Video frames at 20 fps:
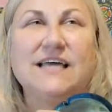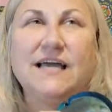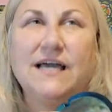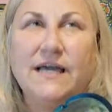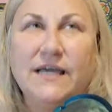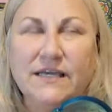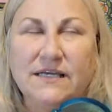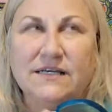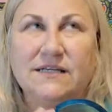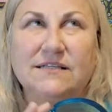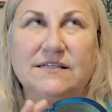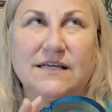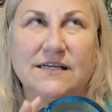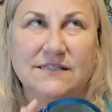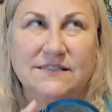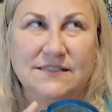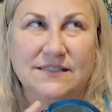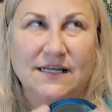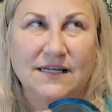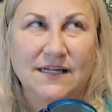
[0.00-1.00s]
I
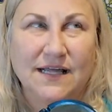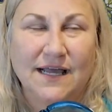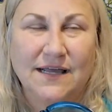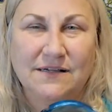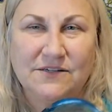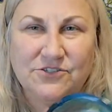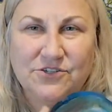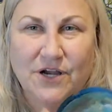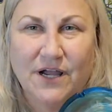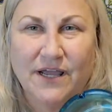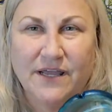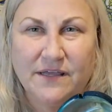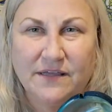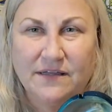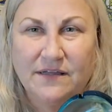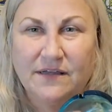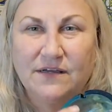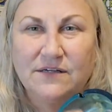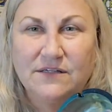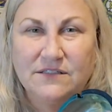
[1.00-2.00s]
collect a lot. I
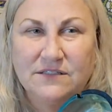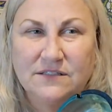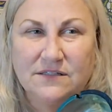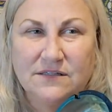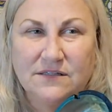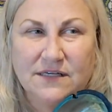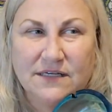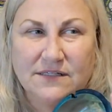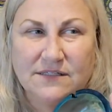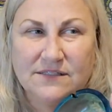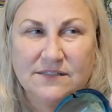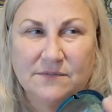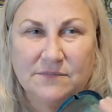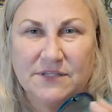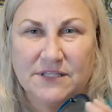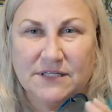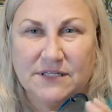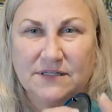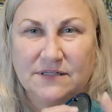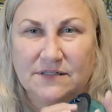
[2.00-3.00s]
try to collect some
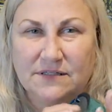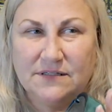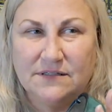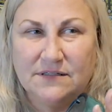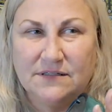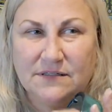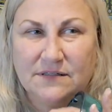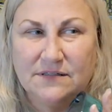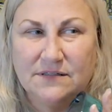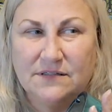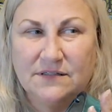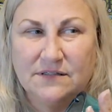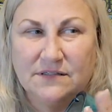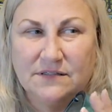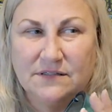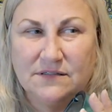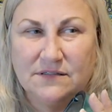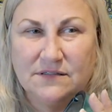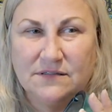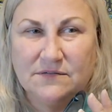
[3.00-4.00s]
of the
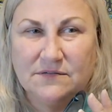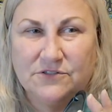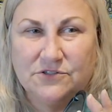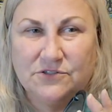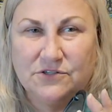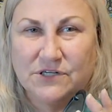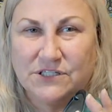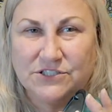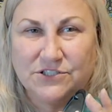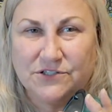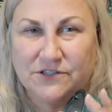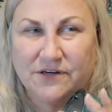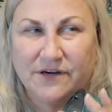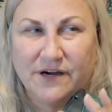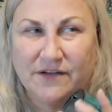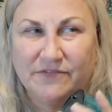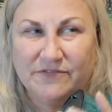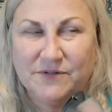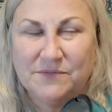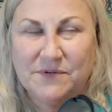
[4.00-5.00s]
the treasure
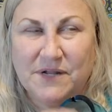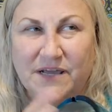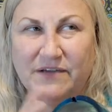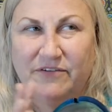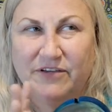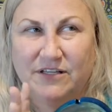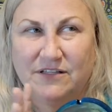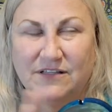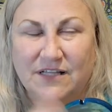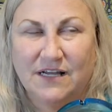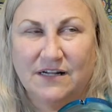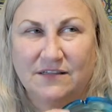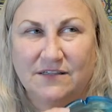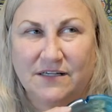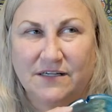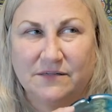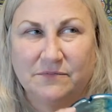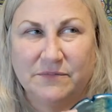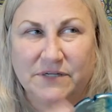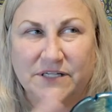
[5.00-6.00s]
craft. I'm not having a lot of
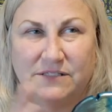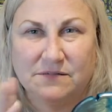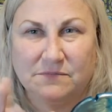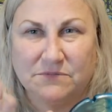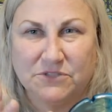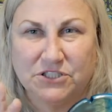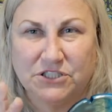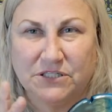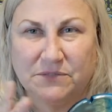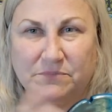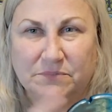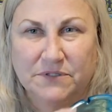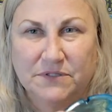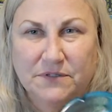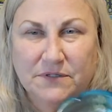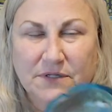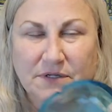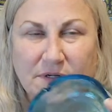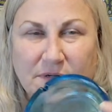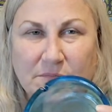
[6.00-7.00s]
luck because I'm cheap,
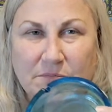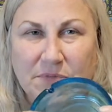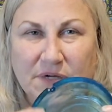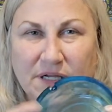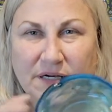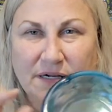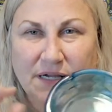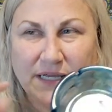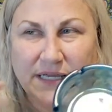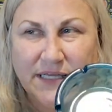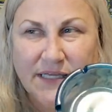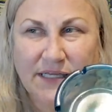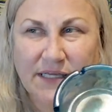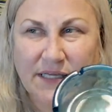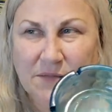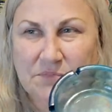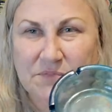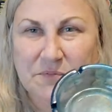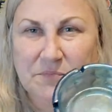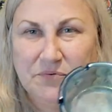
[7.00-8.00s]
but I
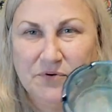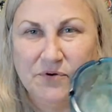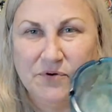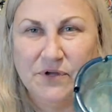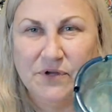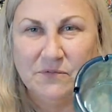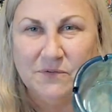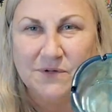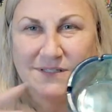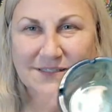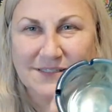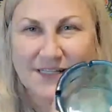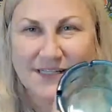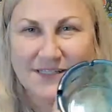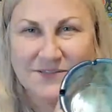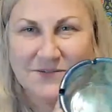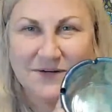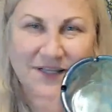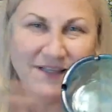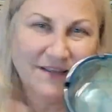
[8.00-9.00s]
keep the broken ones.
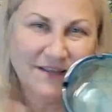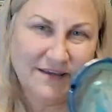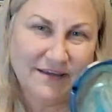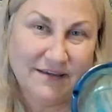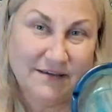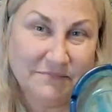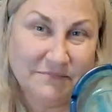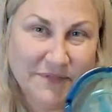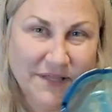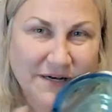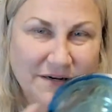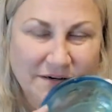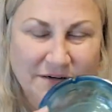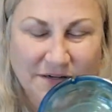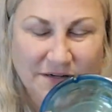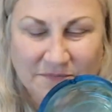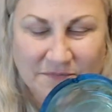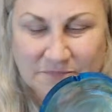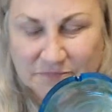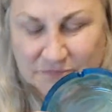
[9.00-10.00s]
That's what I like. I don't
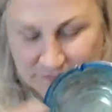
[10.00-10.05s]
know.